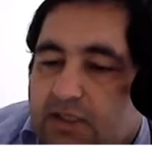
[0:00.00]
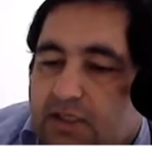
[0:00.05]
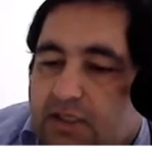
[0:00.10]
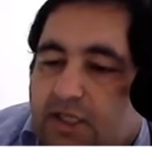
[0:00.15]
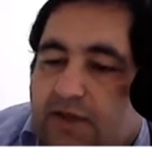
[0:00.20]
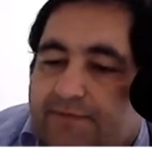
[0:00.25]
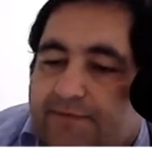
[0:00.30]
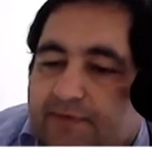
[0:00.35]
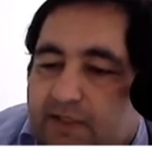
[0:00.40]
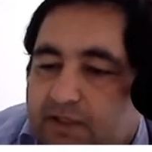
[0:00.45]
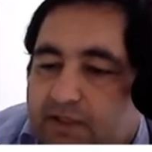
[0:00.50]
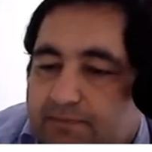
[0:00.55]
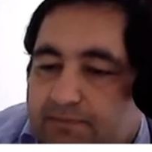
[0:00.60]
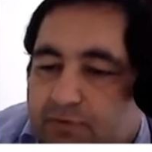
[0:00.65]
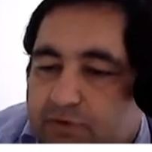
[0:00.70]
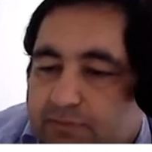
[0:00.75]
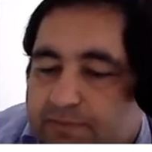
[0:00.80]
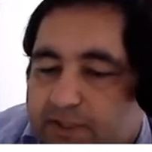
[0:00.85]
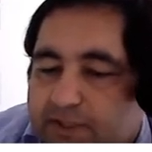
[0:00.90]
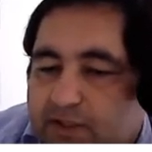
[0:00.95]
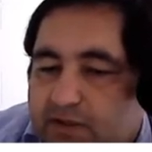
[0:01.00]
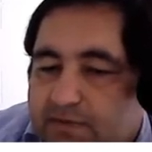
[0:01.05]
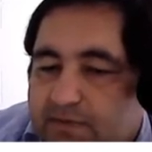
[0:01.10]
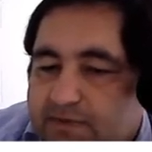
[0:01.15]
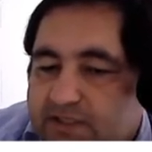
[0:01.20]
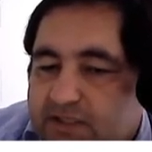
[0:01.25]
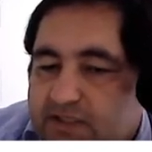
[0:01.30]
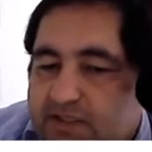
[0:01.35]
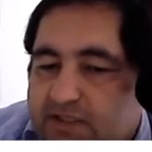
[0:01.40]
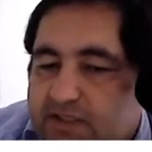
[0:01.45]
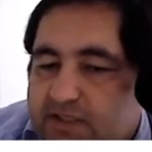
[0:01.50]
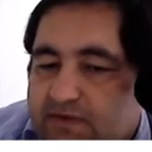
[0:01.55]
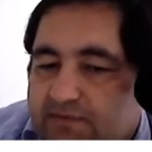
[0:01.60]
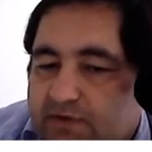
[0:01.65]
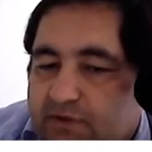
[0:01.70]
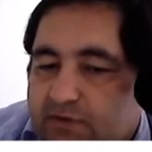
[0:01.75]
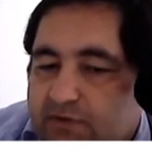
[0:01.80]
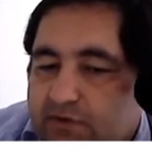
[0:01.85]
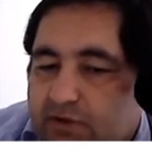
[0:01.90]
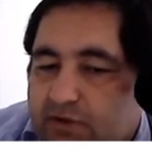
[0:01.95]
if the input becomes 60
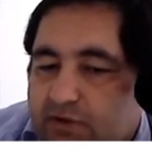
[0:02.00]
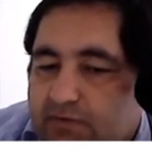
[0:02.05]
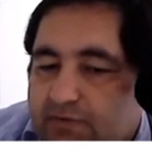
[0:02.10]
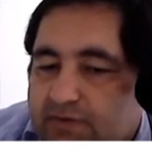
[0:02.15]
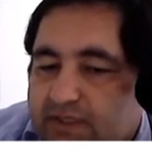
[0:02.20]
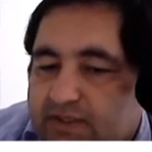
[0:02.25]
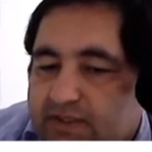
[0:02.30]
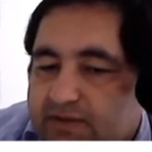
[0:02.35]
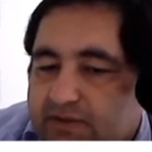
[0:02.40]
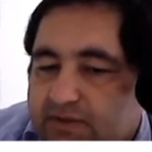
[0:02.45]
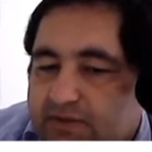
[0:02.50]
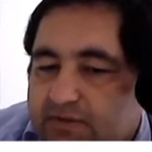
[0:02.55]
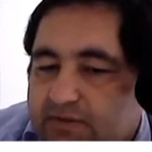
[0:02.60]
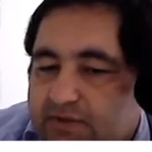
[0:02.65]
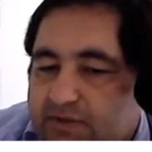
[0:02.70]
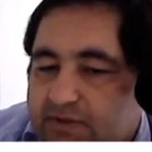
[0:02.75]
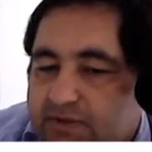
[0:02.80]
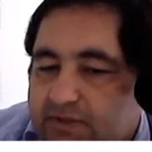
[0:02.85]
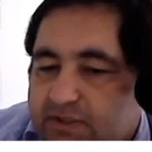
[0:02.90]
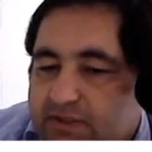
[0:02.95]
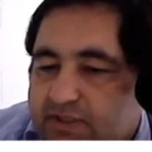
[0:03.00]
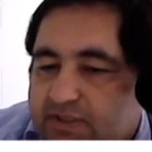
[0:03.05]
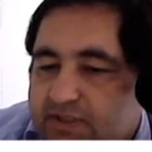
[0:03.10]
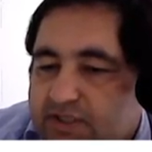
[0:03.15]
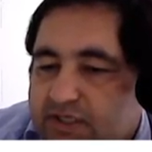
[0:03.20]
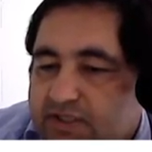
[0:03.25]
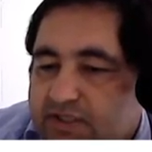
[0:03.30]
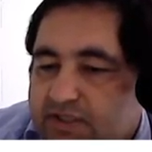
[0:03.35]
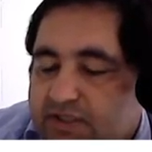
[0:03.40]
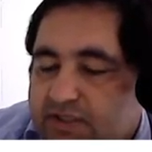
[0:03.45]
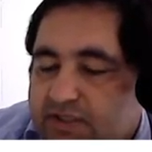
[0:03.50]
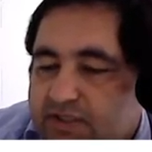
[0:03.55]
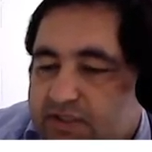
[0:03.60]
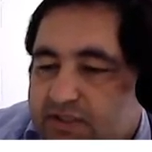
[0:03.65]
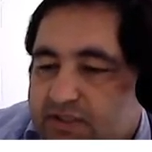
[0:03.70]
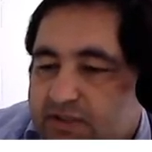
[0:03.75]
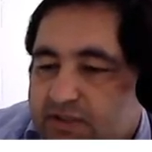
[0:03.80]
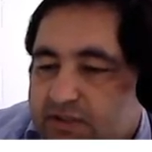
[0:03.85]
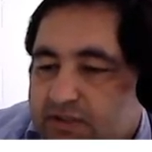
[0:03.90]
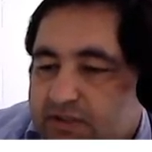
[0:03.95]
volt, all we need to do is to just change
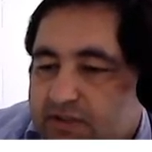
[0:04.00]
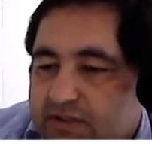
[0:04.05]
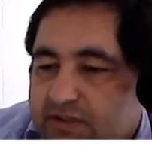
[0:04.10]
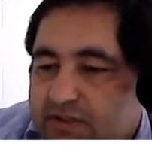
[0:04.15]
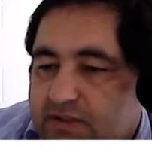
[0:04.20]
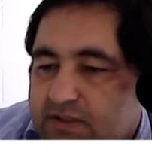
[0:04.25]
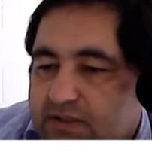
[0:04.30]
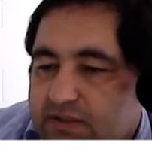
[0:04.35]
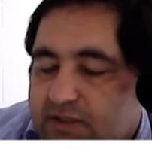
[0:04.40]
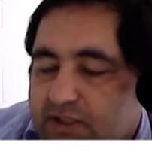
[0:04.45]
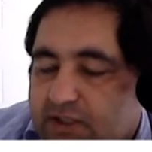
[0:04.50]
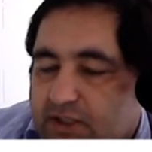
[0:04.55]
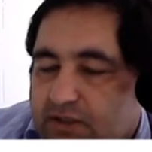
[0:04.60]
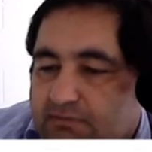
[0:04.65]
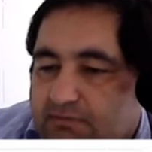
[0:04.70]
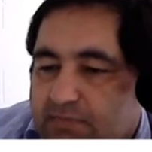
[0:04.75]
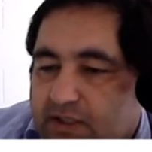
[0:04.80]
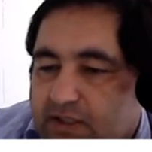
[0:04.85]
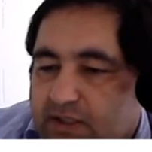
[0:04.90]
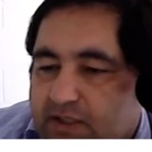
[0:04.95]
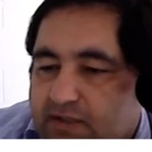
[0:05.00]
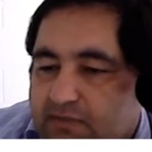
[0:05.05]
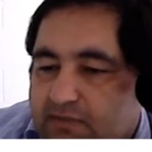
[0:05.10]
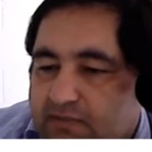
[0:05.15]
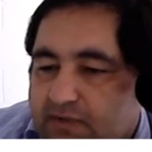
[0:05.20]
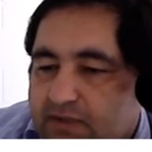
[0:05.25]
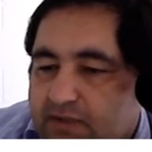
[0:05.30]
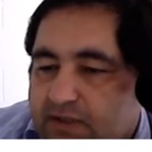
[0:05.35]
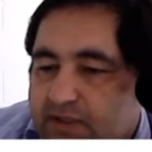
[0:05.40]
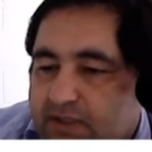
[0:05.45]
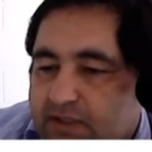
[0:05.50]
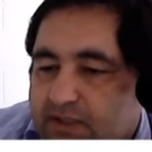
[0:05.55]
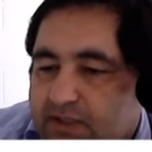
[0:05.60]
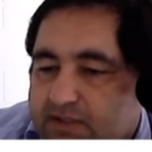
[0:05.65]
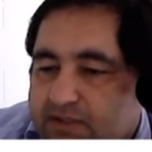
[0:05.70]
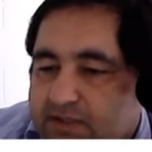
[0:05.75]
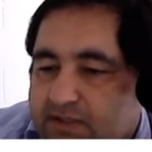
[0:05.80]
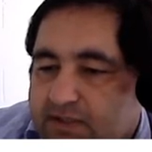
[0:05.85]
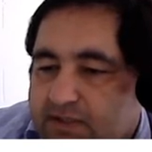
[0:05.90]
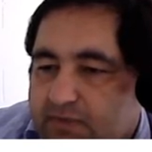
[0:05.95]
this number and
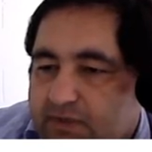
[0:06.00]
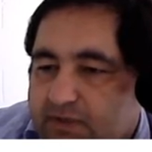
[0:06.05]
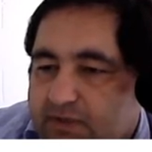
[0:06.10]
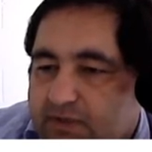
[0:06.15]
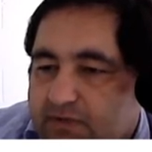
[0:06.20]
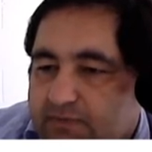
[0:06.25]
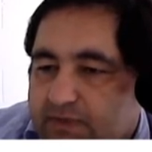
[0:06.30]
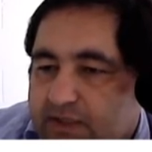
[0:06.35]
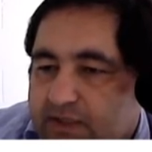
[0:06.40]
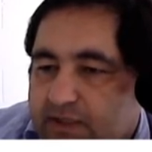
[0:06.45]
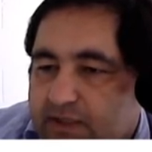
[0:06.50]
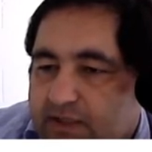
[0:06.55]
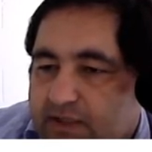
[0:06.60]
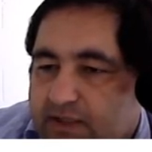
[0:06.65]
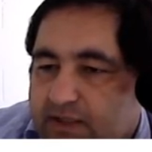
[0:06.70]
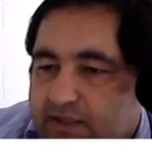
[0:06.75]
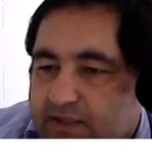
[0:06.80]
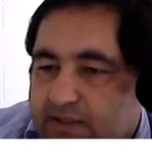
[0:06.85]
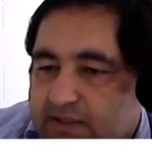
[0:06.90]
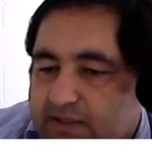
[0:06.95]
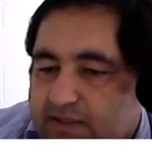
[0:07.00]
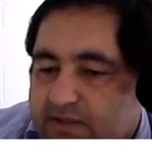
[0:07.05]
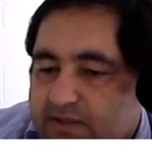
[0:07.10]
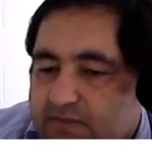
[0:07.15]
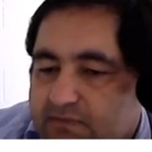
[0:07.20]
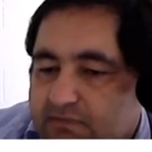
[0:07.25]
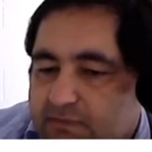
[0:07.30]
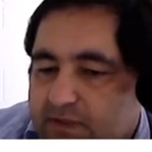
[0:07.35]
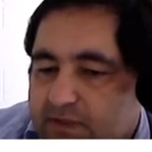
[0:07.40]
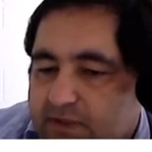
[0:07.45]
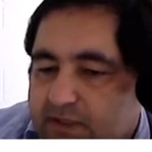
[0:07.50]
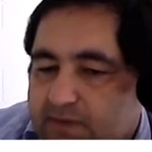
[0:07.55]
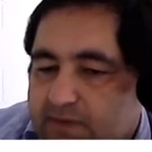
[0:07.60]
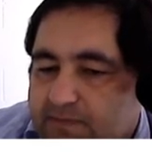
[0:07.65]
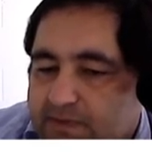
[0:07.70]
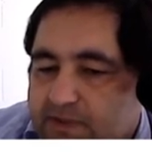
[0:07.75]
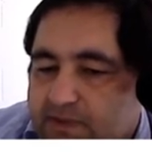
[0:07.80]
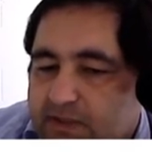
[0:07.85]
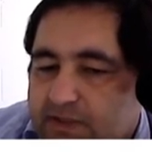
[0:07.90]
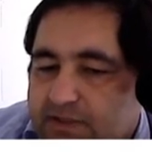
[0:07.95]
see what we're gonna get. Okay,
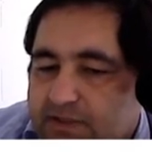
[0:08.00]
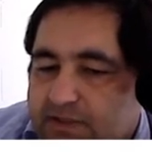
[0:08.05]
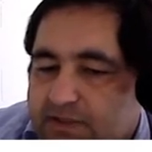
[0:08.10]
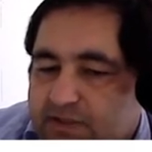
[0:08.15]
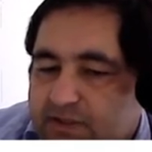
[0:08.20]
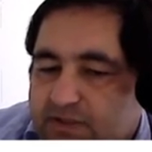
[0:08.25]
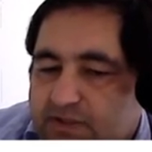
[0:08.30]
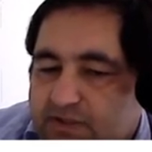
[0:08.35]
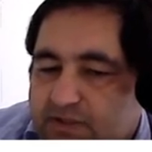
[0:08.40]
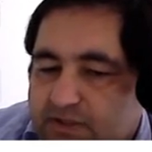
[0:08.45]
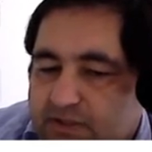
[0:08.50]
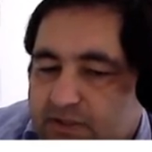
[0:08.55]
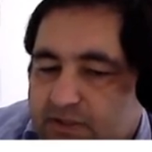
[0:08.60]
so I just